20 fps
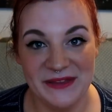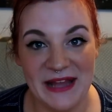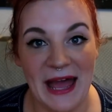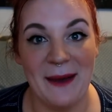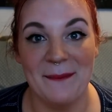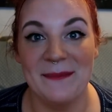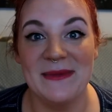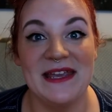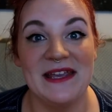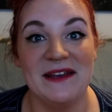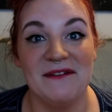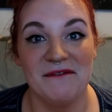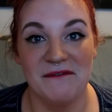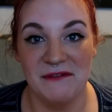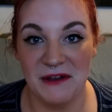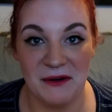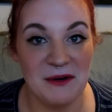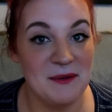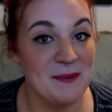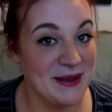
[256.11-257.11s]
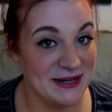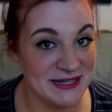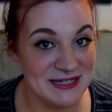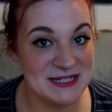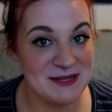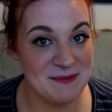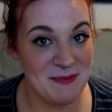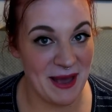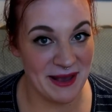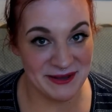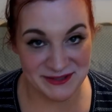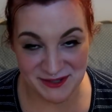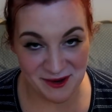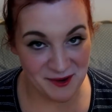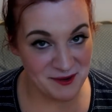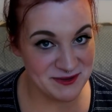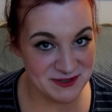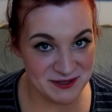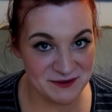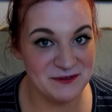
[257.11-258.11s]
not meet very many
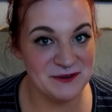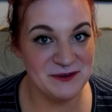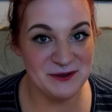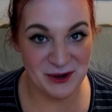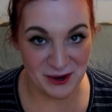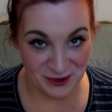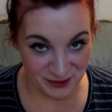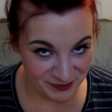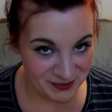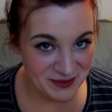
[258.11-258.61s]
Tabascos if you go